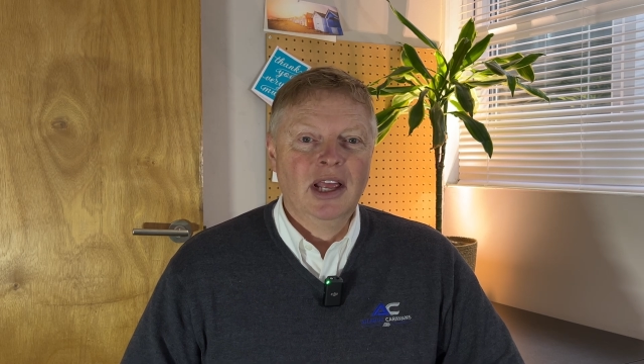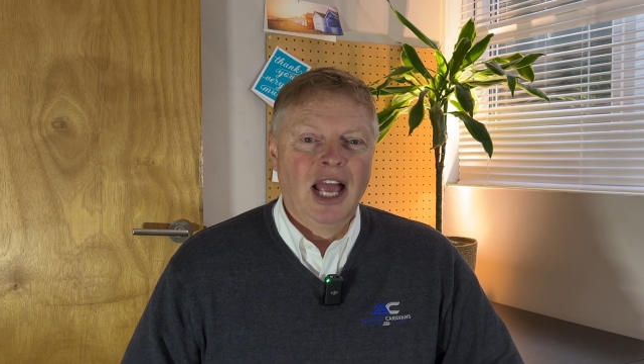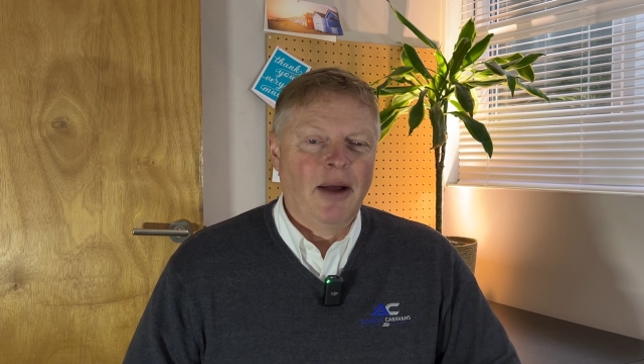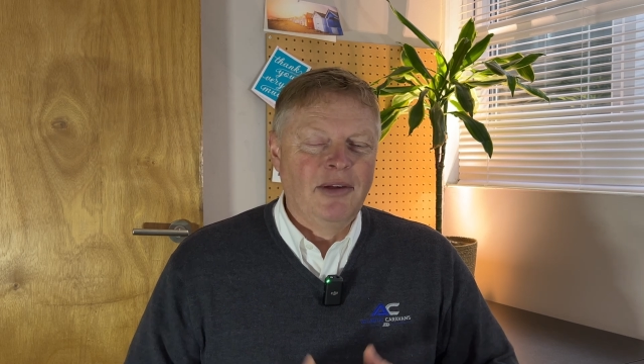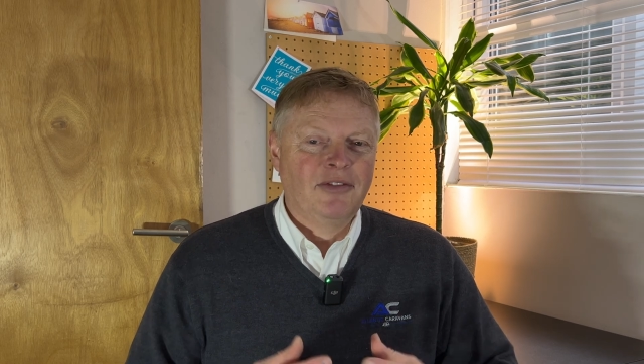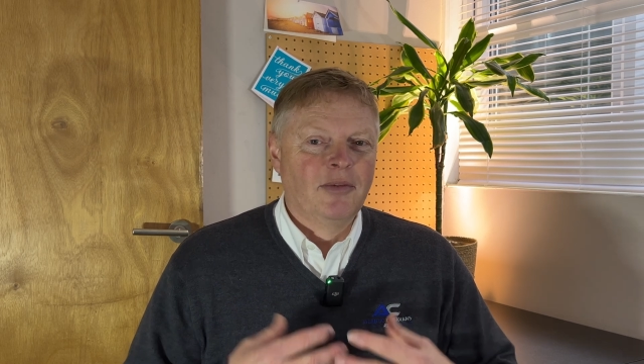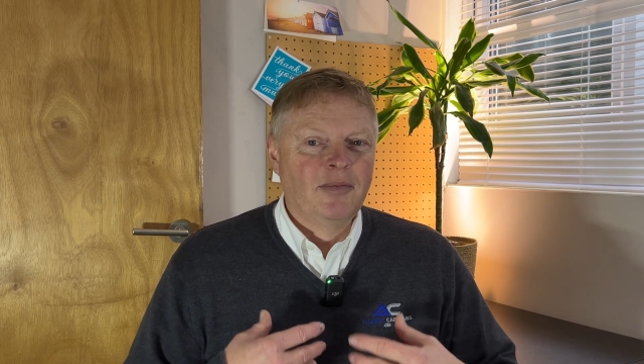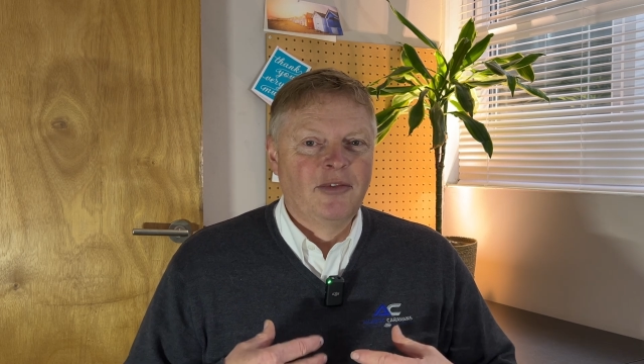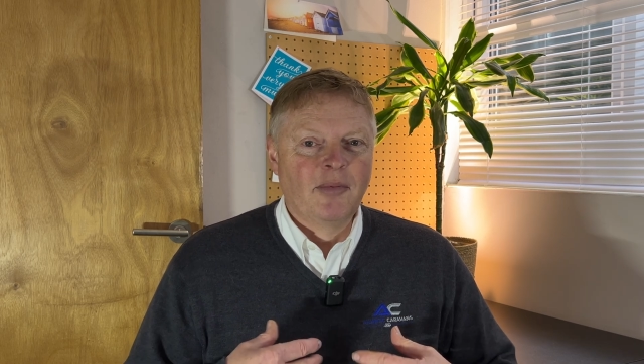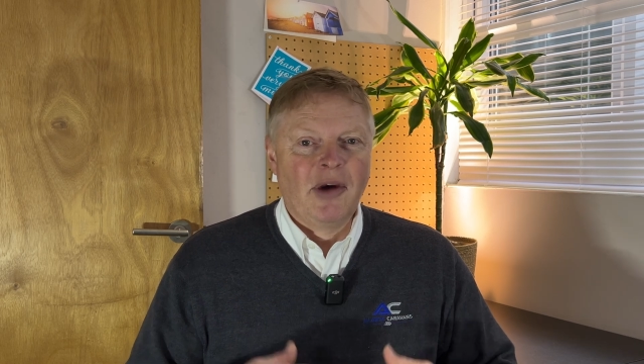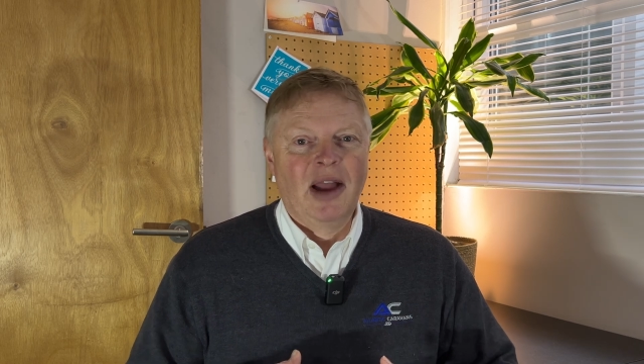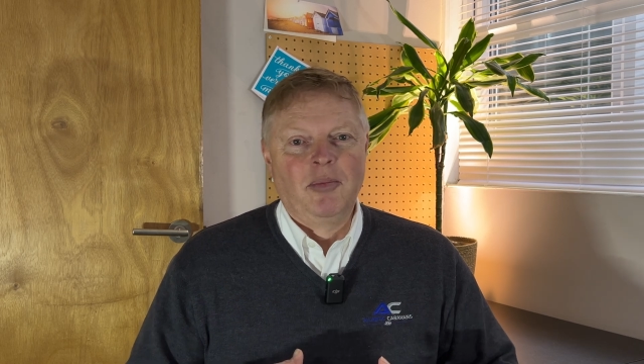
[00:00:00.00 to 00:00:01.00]
I mean,
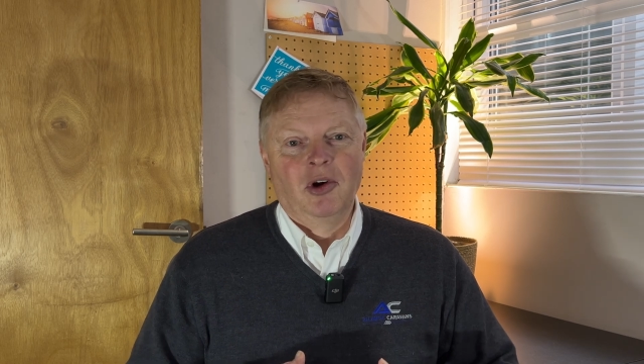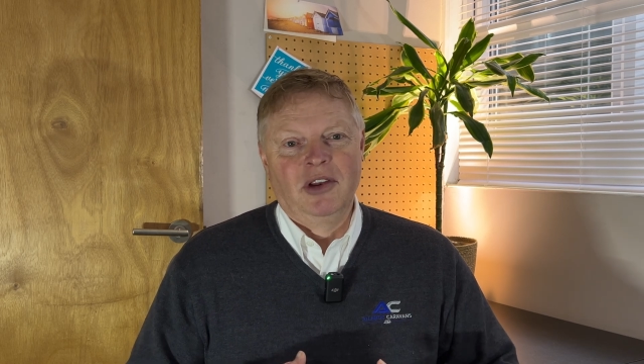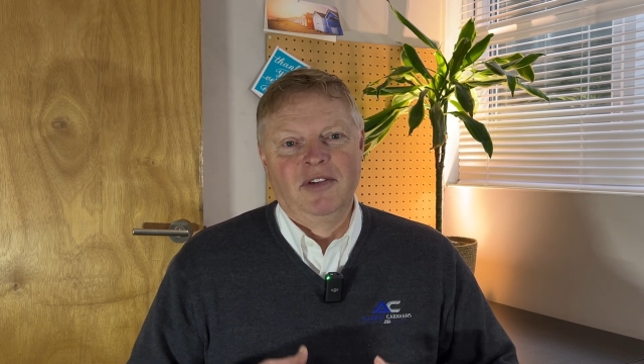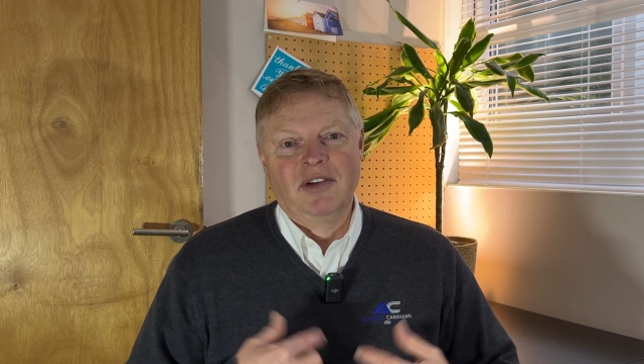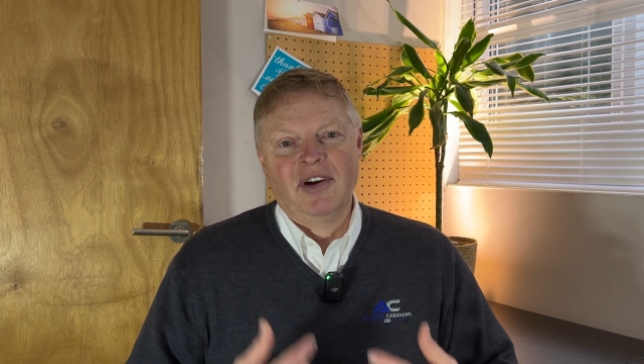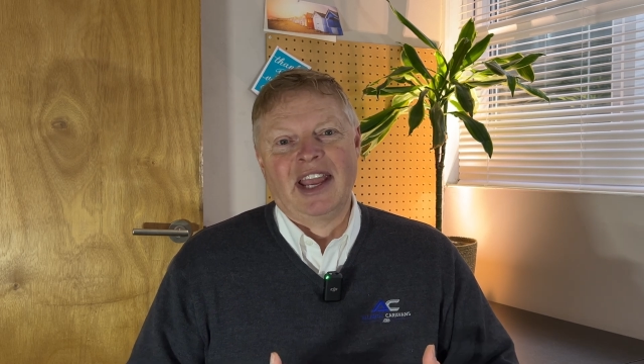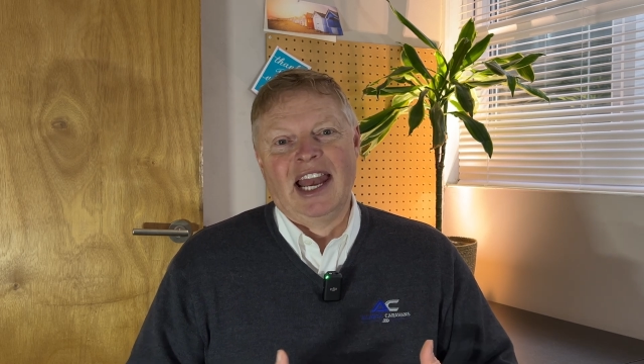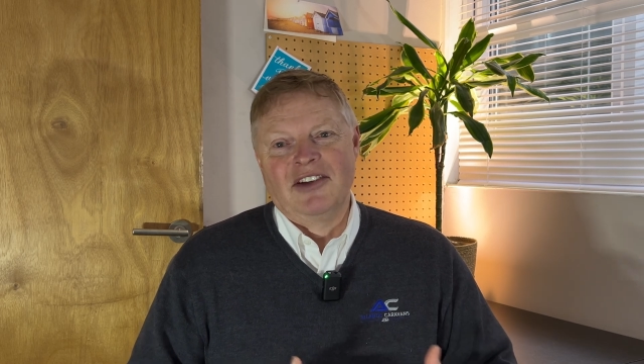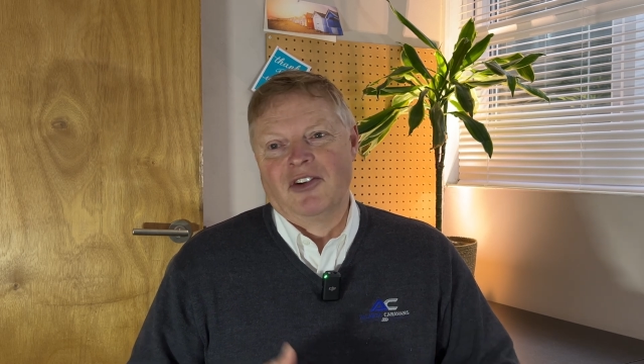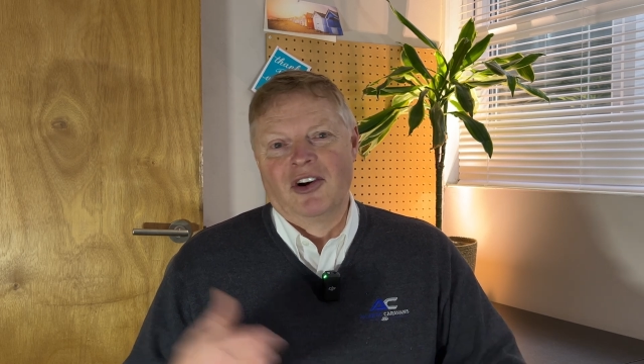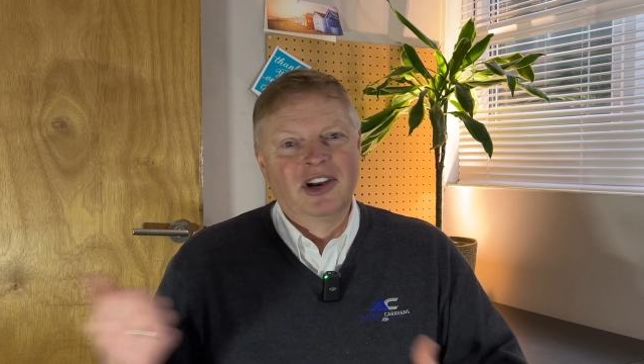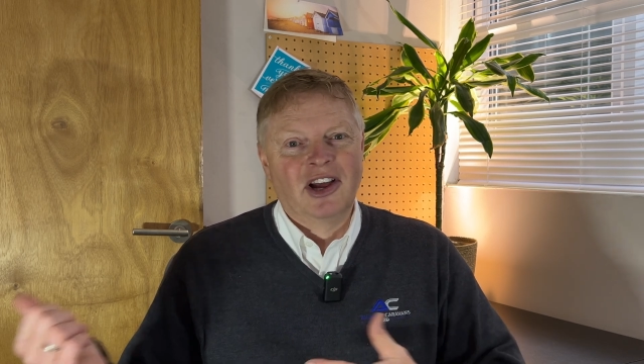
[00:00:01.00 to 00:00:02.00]
from my point of view, if I get it
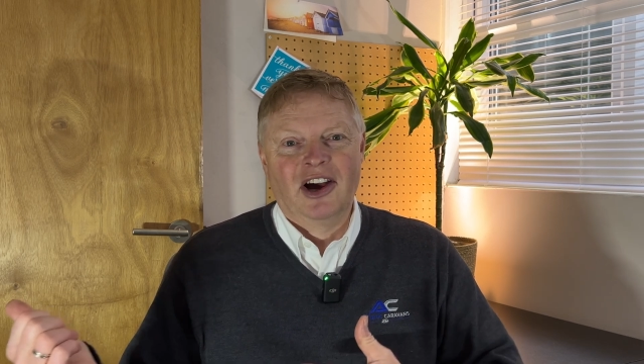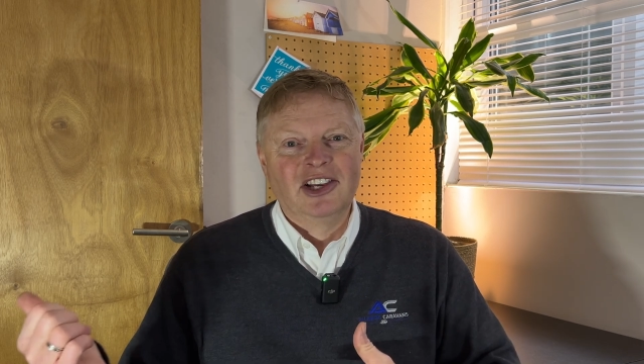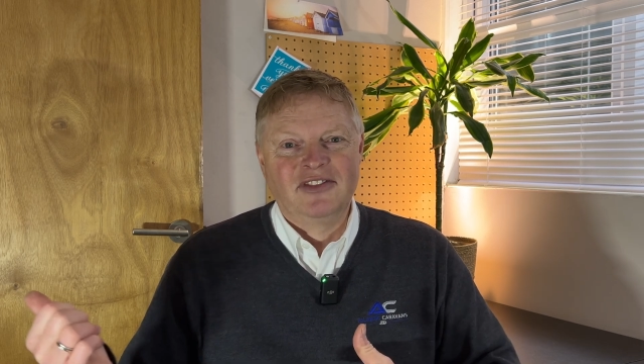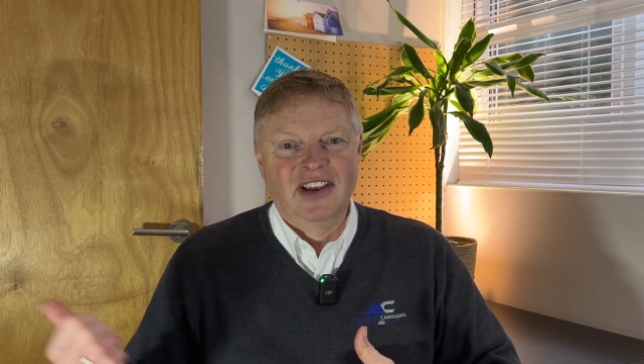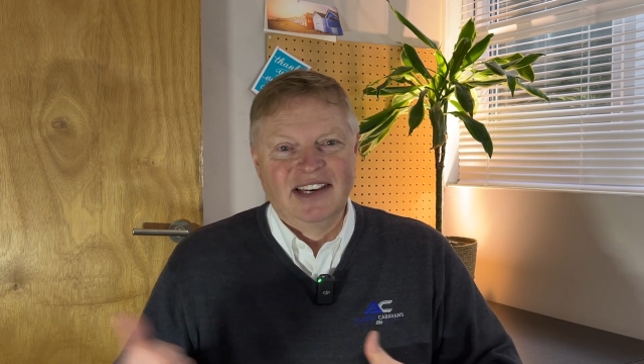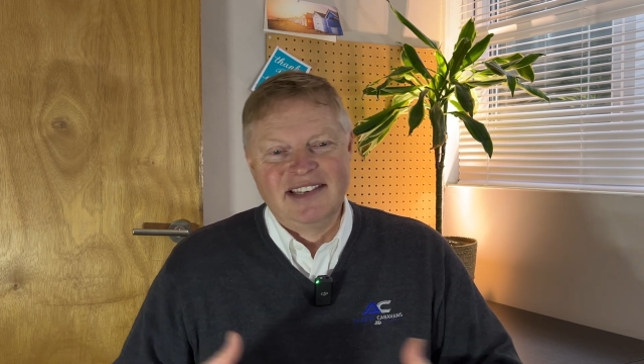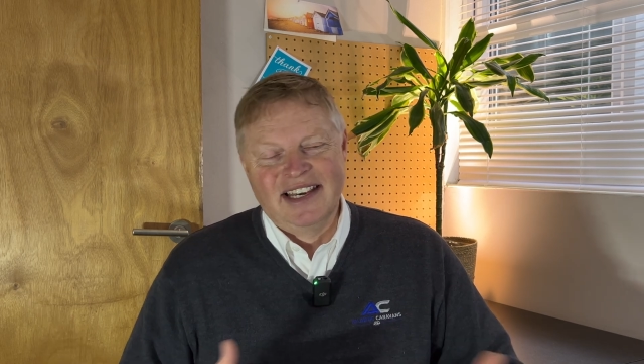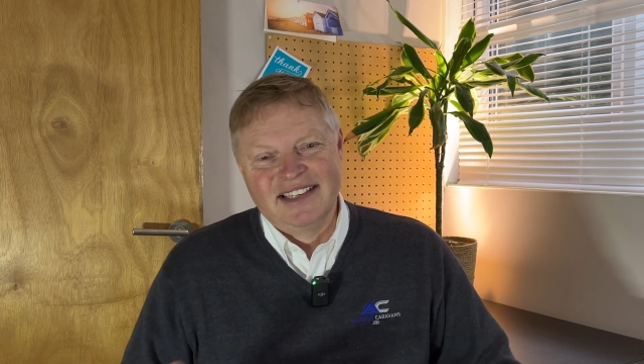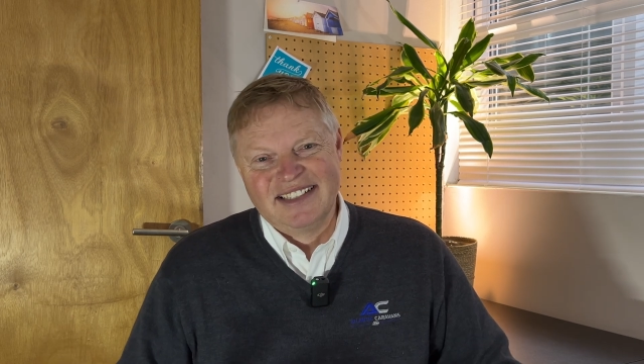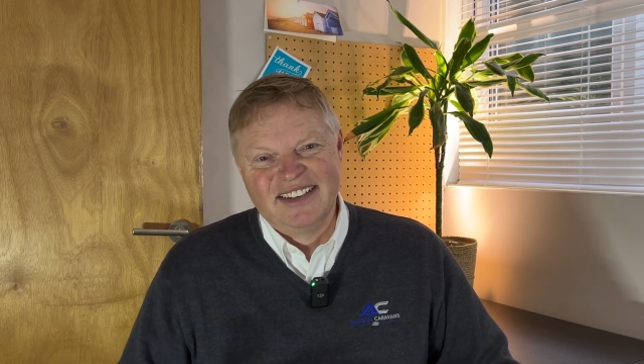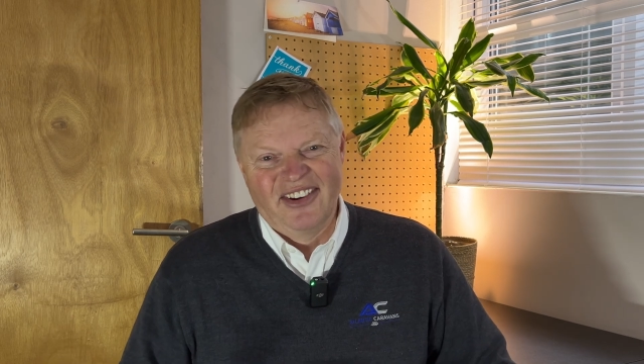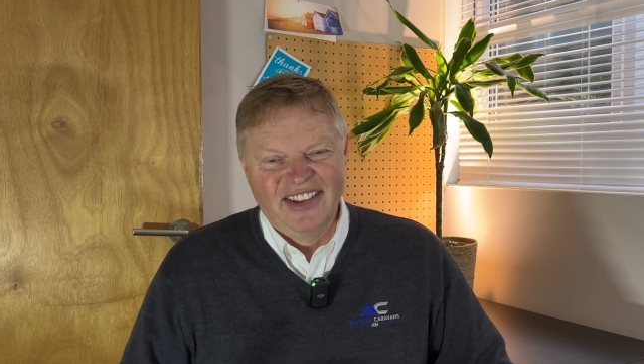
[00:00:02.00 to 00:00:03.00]
wrong, the guys fix it.
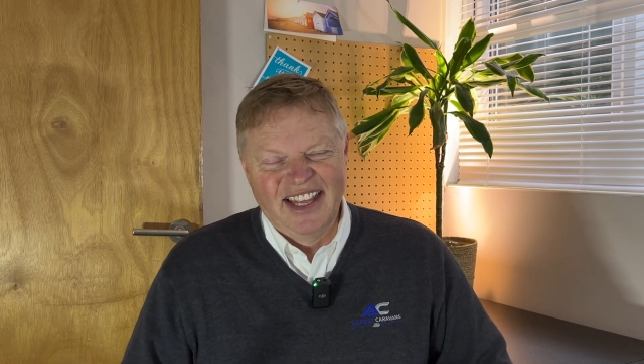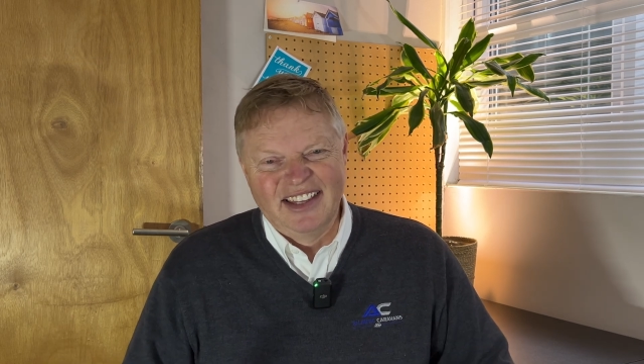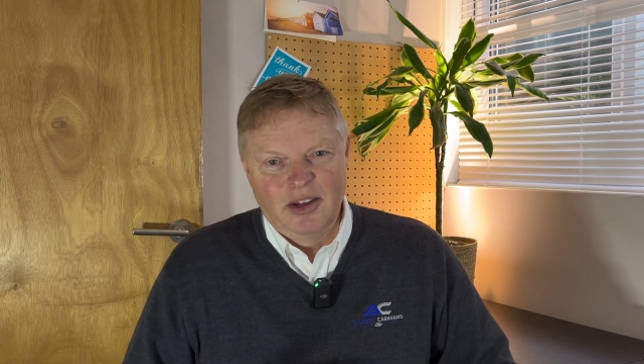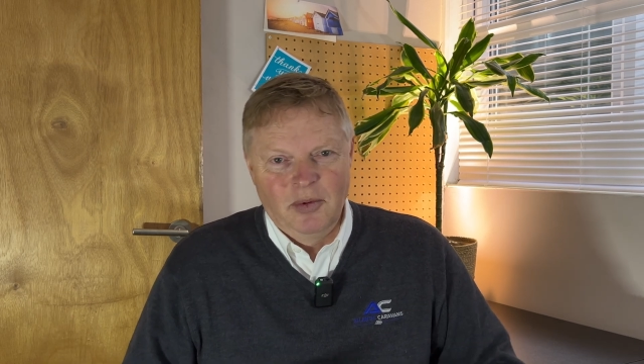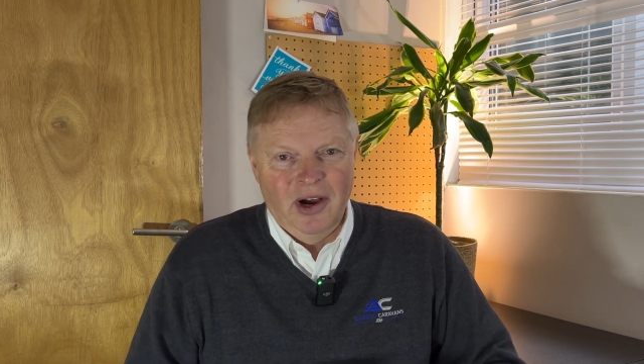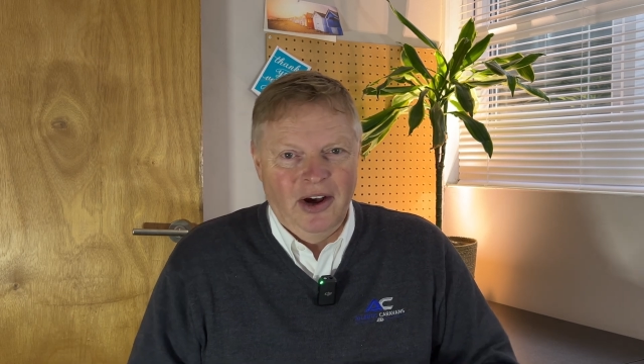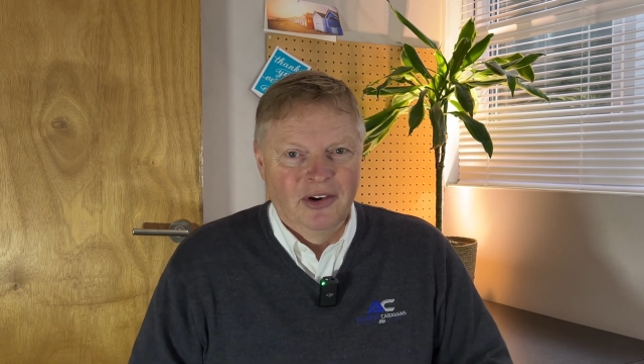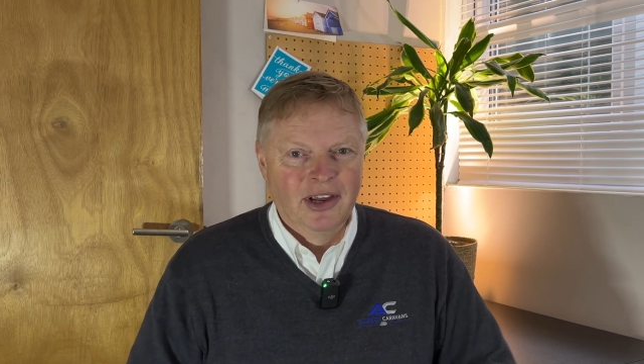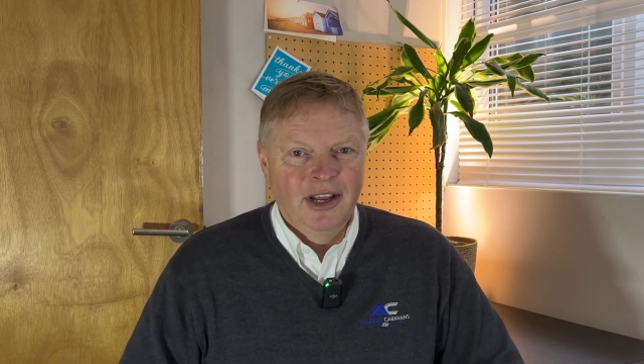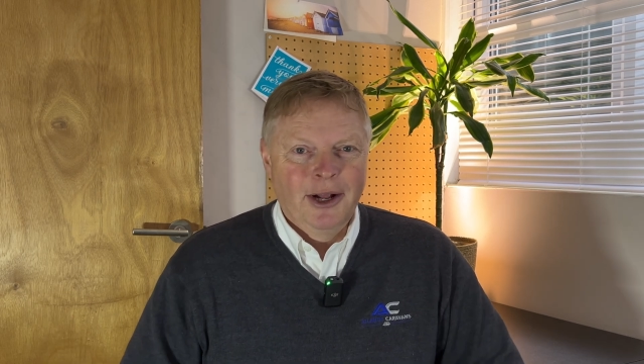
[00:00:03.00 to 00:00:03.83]
It's not the end of the world.